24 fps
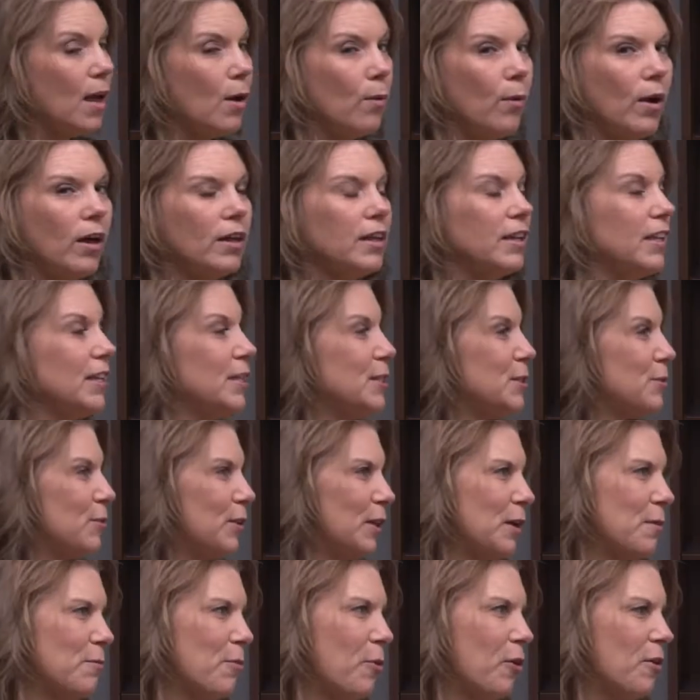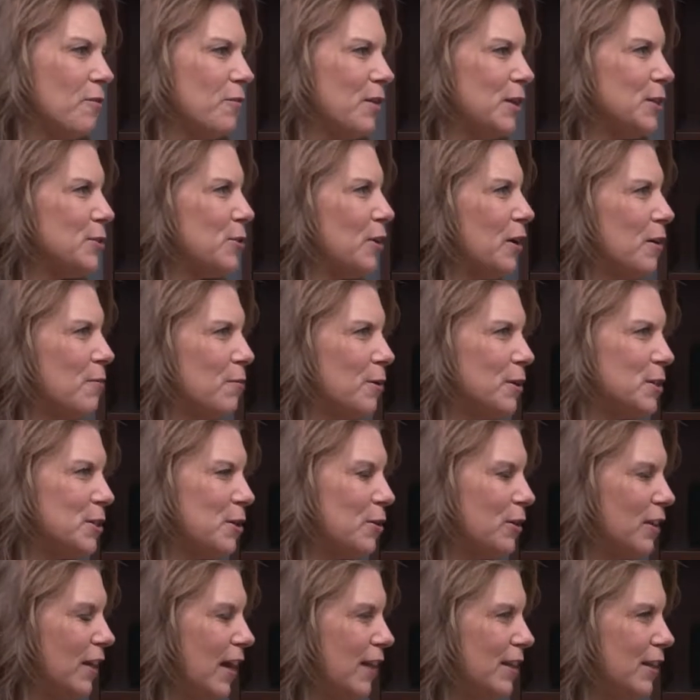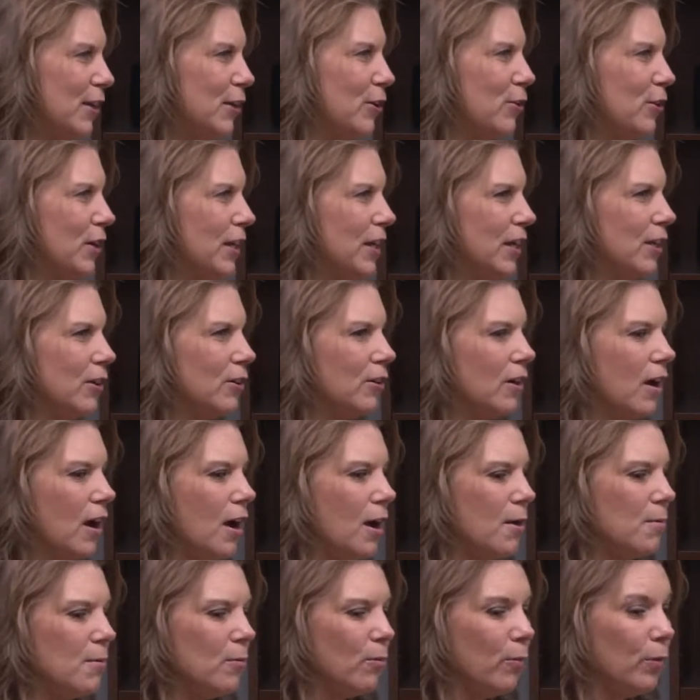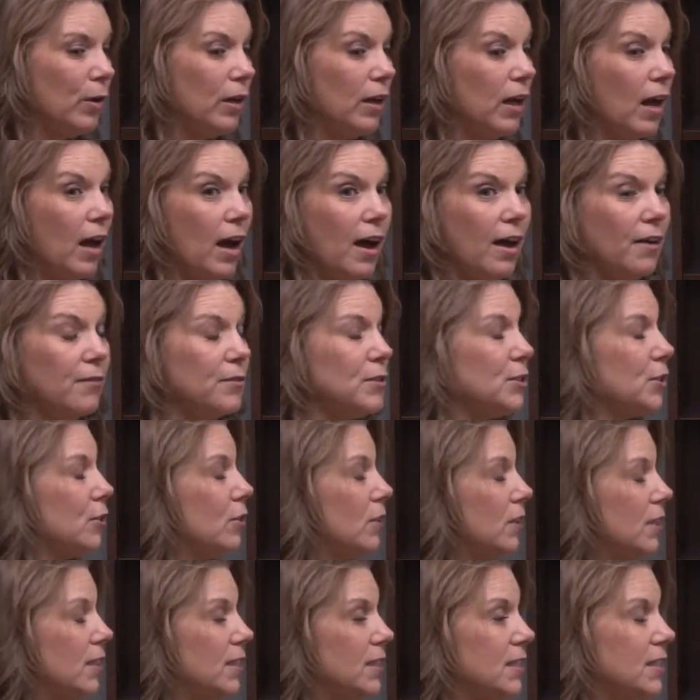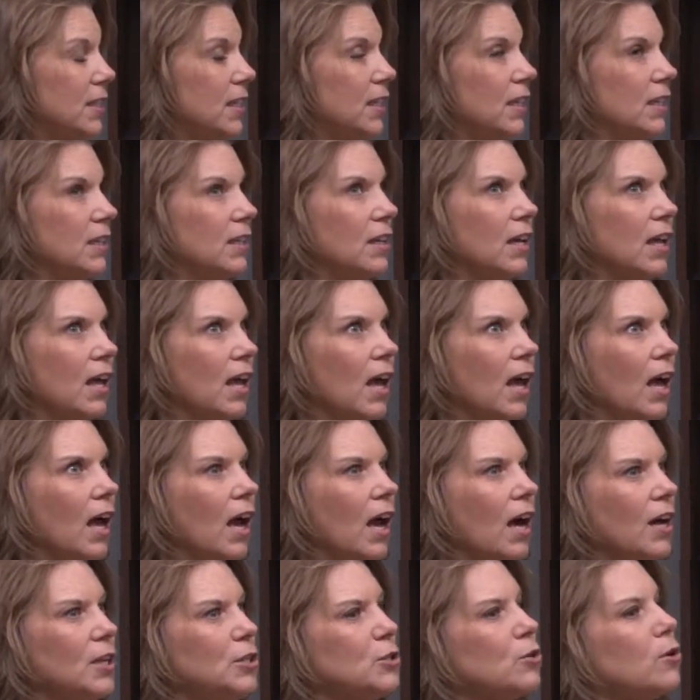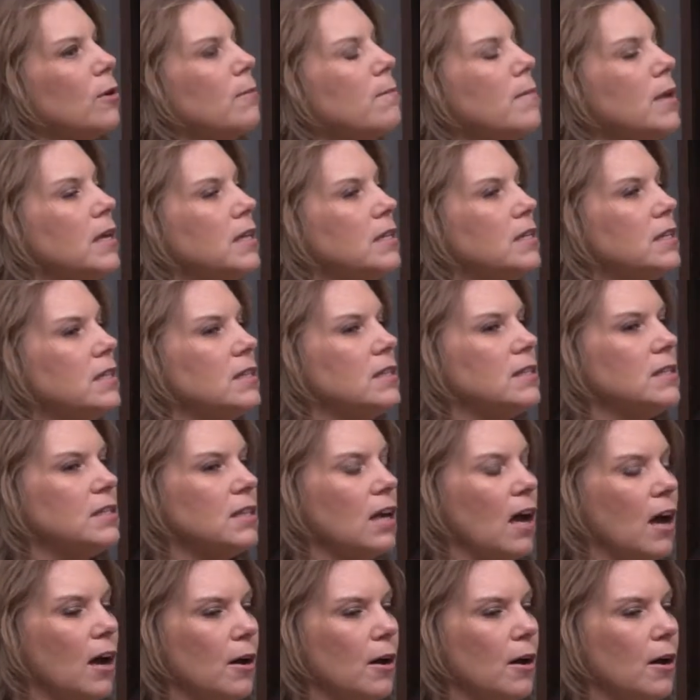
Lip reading: Well, it is really important, Victoria, and we're so glad that you're here. I've certainly seen a tremendous